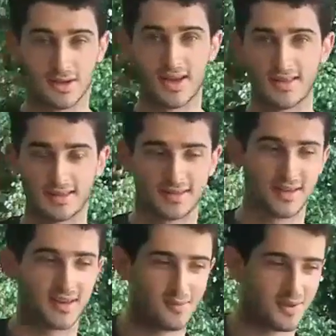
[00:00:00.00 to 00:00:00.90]
So yeah, that's
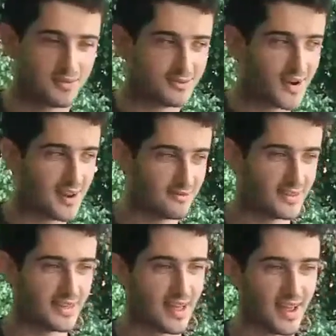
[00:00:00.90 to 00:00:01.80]
like a bit of a rant
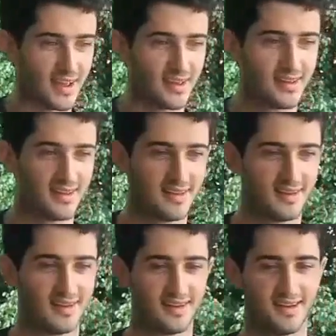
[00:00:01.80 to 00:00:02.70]
for today.
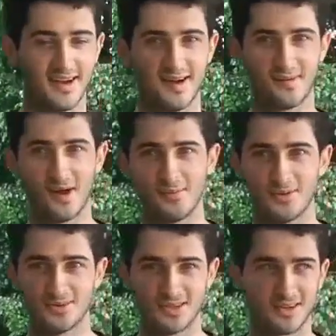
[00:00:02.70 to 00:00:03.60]
I hope
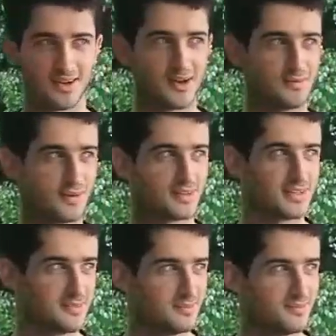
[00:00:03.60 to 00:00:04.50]
you enjoyed it. I hope you got
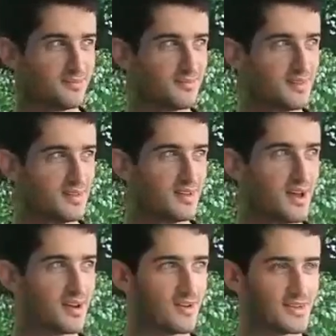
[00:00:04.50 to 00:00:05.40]
some
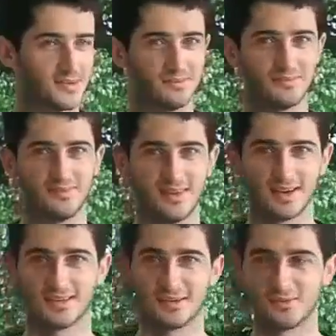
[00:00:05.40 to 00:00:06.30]

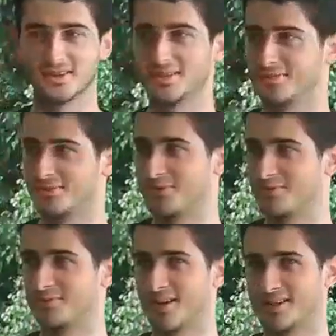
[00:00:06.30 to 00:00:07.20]
nuggets of wisdom
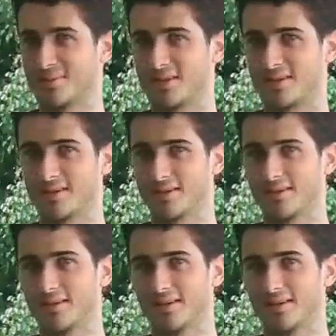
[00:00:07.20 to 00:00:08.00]
from my speaking.